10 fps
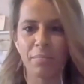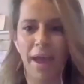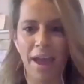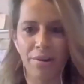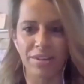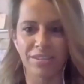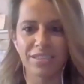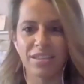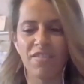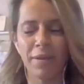
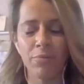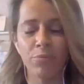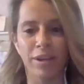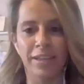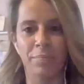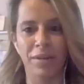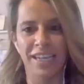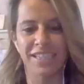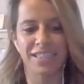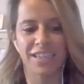parents, I've been really
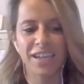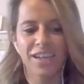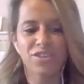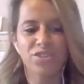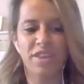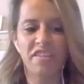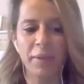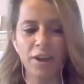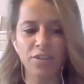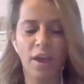blessed. So they
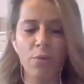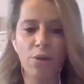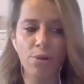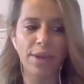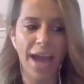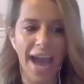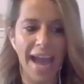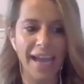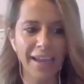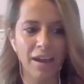were
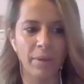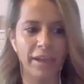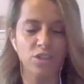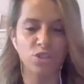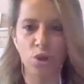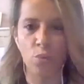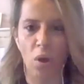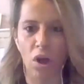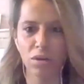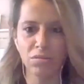okay. I mean, it took a
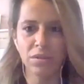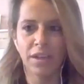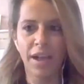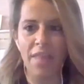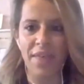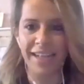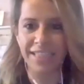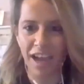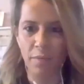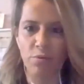while and they
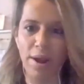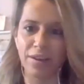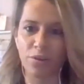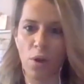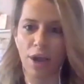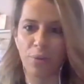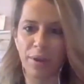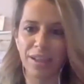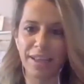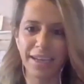did come around quite
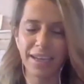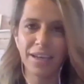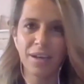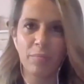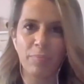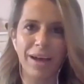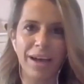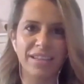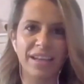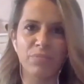quickly,
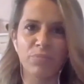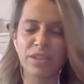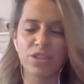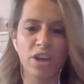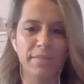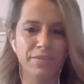but in terms